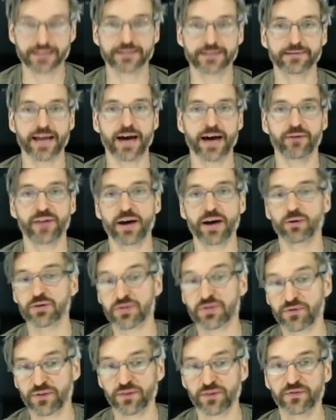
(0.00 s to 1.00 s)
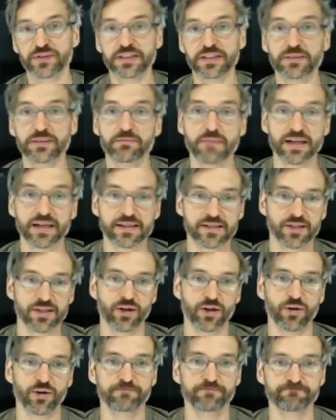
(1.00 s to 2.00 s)
Now, that was 15 months
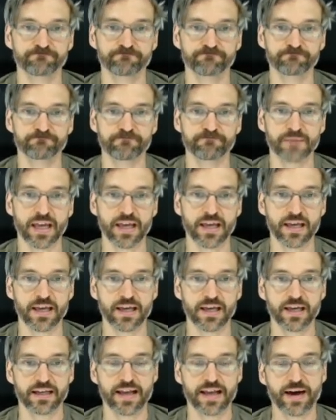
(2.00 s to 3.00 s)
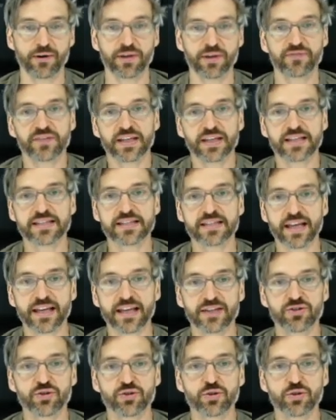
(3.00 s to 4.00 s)
ago. Now, if they say
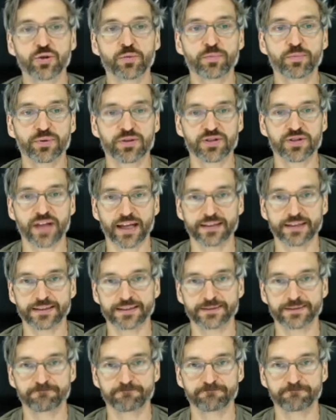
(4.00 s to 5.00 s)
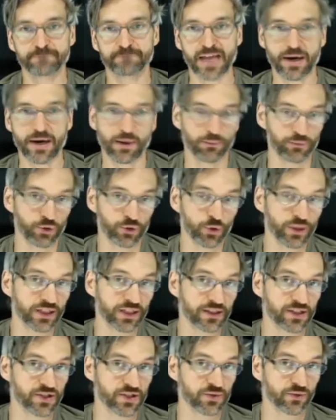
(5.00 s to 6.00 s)
it's 2%, now I'm doing
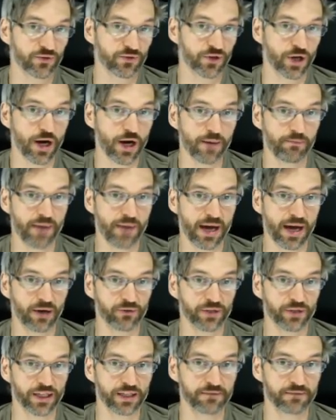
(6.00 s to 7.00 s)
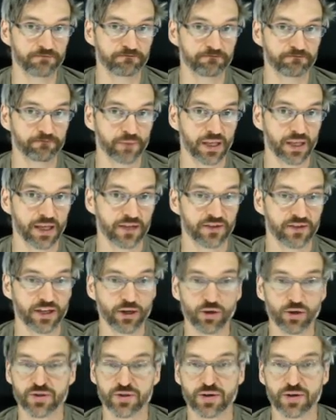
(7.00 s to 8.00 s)
this with compounding, they
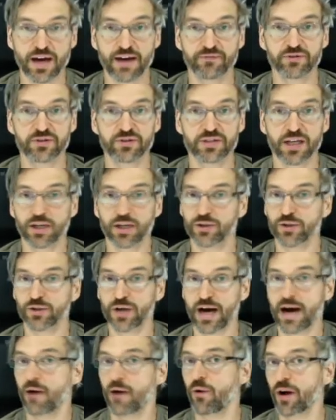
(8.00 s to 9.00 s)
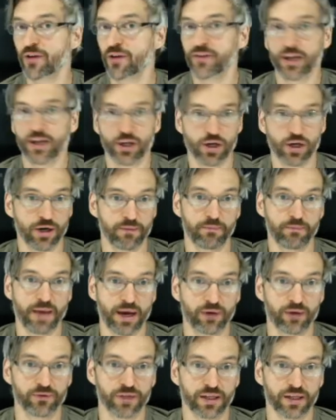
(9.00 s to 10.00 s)
also have to tell you how are they
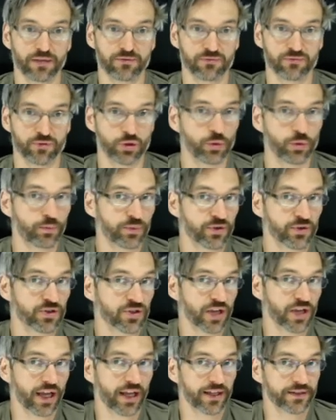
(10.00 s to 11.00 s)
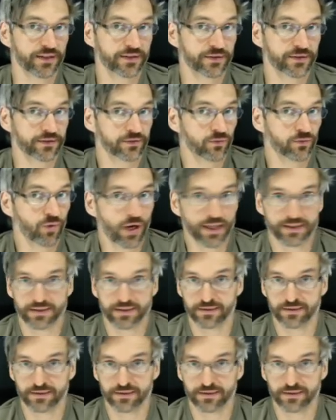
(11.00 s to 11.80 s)
compounding. 2% what?